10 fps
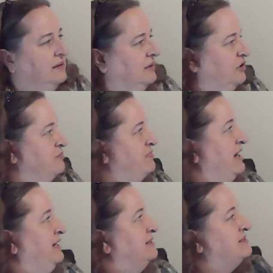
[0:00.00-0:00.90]
You
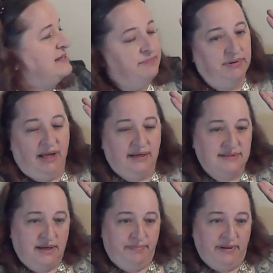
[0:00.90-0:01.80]
might see
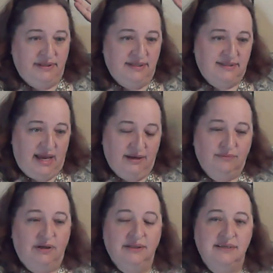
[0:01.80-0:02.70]
blocks up on the
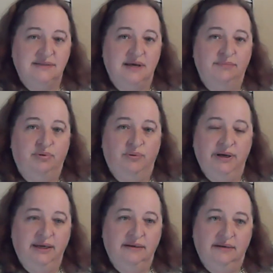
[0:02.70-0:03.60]
design wall at some
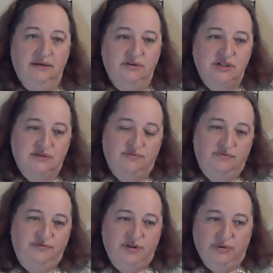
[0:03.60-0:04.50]
point, just
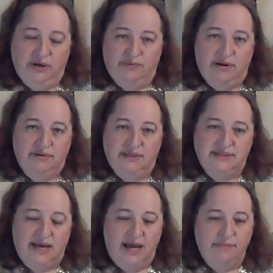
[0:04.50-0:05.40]
floating around at the
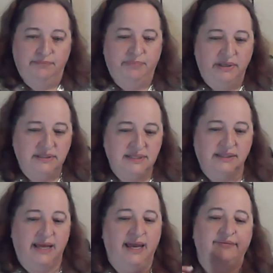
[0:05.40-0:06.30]
top, but
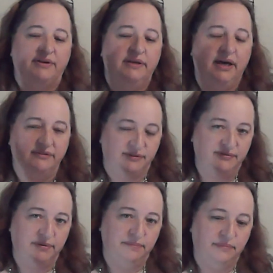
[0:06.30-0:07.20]
until I have enough
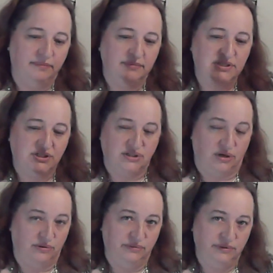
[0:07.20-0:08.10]
of them
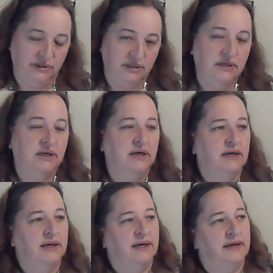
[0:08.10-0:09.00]
sewn,
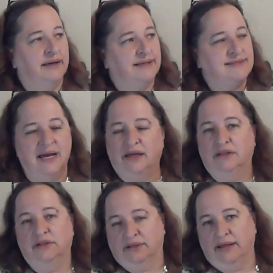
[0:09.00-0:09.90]
it's not
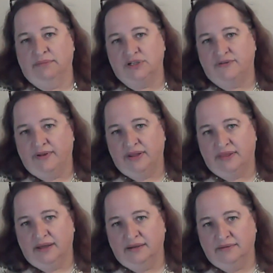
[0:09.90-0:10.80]
going to look like much of
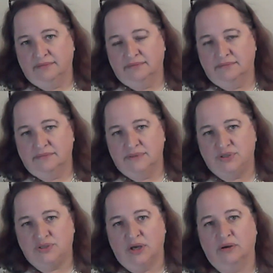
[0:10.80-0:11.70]
anything.
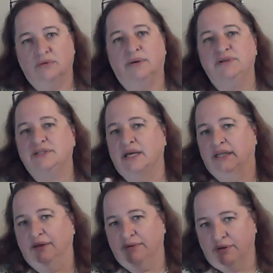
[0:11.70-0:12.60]
So I'm just
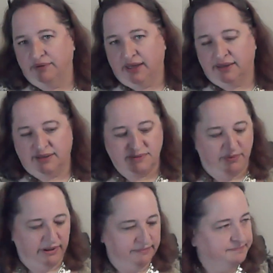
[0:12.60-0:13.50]
letting you know that at this point.